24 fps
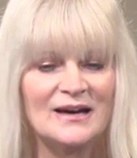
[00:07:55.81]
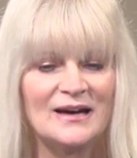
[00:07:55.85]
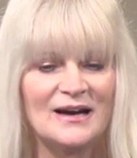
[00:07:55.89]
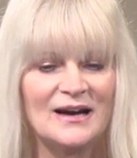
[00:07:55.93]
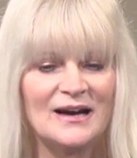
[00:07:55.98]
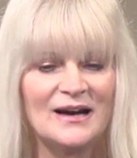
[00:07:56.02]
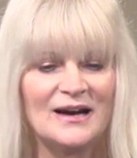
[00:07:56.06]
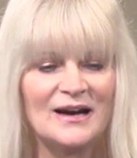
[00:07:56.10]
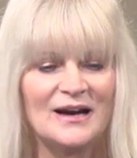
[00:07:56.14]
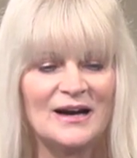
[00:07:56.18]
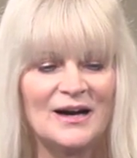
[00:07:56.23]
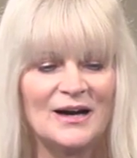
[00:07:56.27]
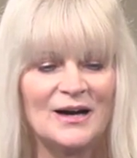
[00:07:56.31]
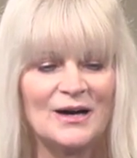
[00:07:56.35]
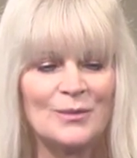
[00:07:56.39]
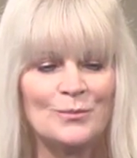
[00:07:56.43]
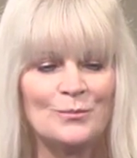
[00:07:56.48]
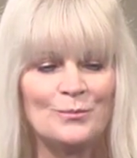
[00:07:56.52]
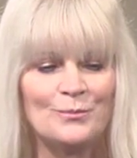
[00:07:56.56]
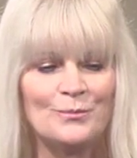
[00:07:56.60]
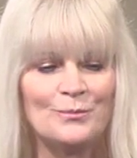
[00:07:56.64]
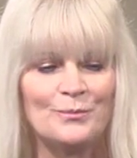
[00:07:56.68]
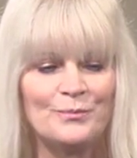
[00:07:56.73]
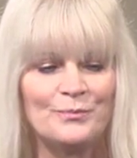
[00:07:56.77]

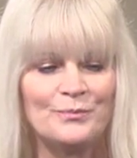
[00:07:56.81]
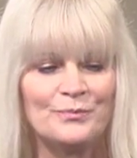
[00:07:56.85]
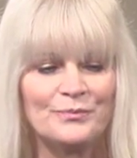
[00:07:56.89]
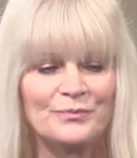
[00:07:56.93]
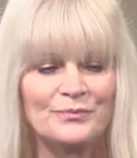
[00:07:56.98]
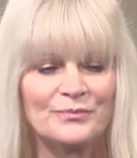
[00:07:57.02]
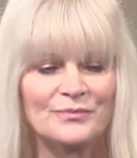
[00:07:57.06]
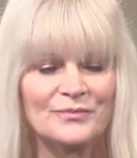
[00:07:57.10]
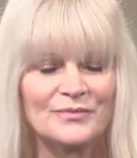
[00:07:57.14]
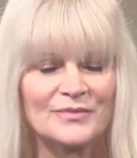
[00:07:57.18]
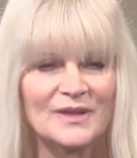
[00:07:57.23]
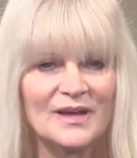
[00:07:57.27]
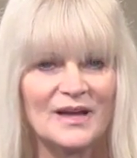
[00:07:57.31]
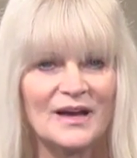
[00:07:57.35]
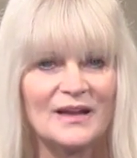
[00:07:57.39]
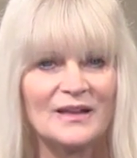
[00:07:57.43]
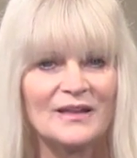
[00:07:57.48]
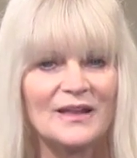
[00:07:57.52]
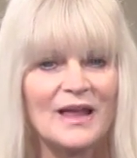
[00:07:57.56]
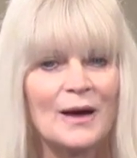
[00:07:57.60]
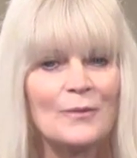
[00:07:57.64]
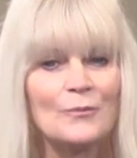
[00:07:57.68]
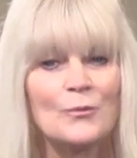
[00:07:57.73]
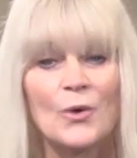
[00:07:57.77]
um, a
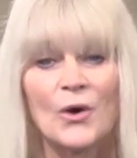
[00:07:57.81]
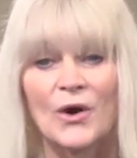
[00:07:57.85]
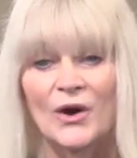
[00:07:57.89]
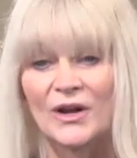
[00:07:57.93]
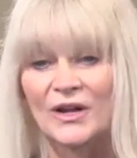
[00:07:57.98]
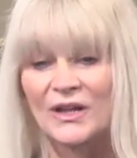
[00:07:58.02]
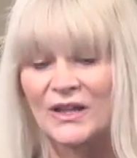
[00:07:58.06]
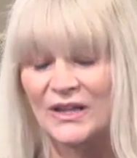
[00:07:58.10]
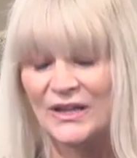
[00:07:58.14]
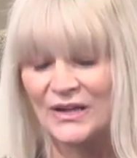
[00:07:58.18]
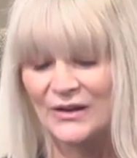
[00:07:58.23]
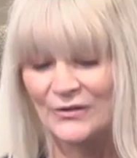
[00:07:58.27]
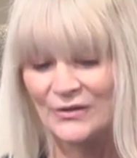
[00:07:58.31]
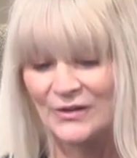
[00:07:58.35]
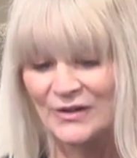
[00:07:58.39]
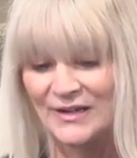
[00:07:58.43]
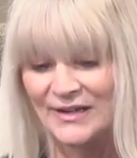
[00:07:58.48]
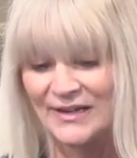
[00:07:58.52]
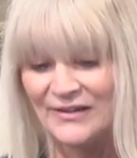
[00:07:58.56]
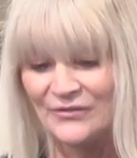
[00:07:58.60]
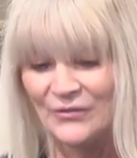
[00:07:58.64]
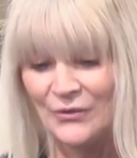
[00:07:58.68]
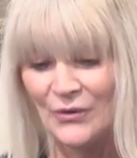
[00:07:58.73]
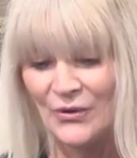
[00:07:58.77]
lot more
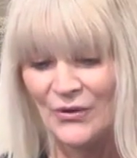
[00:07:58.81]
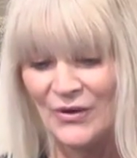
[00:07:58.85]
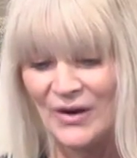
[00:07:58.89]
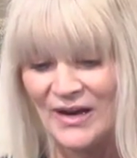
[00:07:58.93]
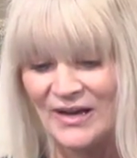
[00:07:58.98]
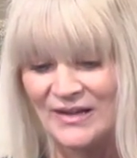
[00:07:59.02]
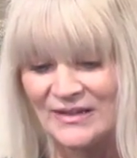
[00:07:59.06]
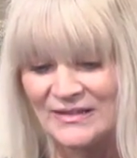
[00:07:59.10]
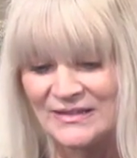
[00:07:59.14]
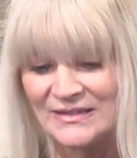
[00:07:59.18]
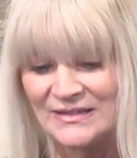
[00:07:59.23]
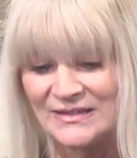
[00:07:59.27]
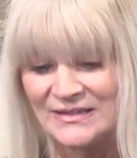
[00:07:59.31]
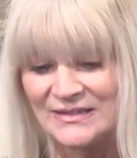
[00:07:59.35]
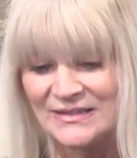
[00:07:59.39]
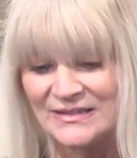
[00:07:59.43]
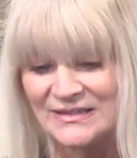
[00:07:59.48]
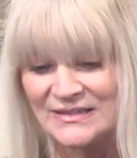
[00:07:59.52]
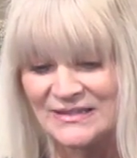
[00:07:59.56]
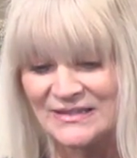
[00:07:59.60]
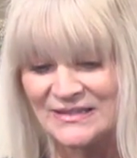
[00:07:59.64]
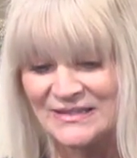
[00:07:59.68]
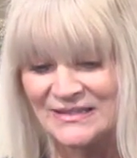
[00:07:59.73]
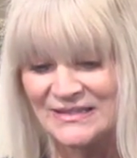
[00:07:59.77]
clearly for us.
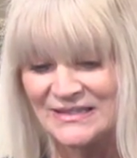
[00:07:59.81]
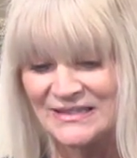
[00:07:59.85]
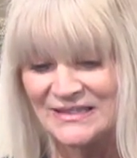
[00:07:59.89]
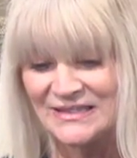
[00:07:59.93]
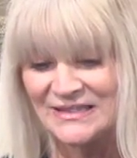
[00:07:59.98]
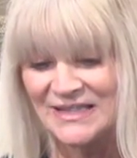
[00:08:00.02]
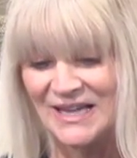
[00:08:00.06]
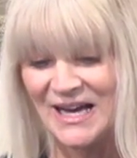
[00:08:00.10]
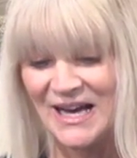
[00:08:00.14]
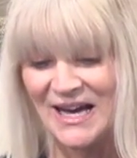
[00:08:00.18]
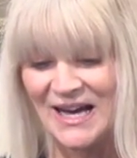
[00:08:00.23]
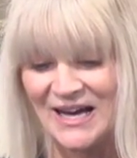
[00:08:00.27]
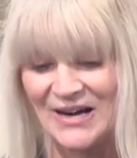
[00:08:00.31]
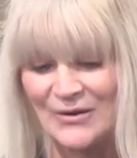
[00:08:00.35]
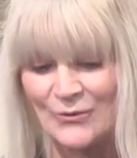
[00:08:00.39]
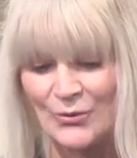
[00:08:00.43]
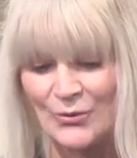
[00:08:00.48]
Uh,